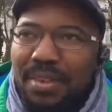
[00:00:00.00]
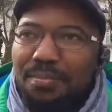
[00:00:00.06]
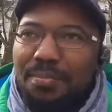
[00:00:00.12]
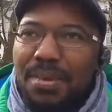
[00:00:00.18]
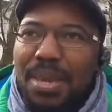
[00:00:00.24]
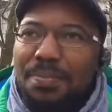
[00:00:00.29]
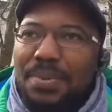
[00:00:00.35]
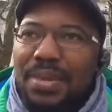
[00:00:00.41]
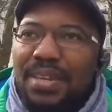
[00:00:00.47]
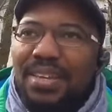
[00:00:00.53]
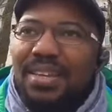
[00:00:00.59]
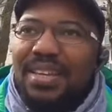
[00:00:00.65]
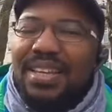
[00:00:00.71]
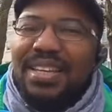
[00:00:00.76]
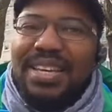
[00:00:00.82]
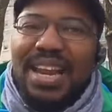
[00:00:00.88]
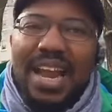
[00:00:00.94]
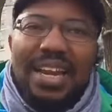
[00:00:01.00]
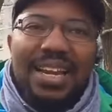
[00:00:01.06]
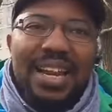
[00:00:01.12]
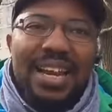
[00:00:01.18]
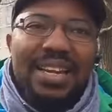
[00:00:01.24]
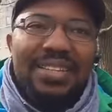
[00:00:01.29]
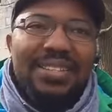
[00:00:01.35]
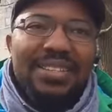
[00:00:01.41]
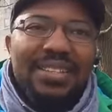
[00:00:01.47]
Maybe that
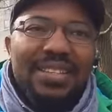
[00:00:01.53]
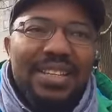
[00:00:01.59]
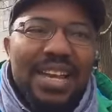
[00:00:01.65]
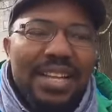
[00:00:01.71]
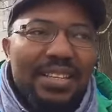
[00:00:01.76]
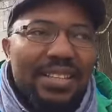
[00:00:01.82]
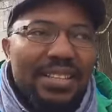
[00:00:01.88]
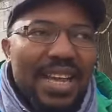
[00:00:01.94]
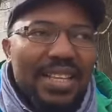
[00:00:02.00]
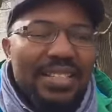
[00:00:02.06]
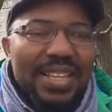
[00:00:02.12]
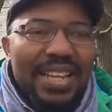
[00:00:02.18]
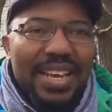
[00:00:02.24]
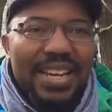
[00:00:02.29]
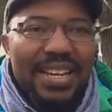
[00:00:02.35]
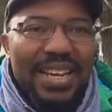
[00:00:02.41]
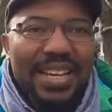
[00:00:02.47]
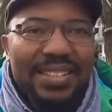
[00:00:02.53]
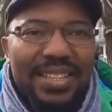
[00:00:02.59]
area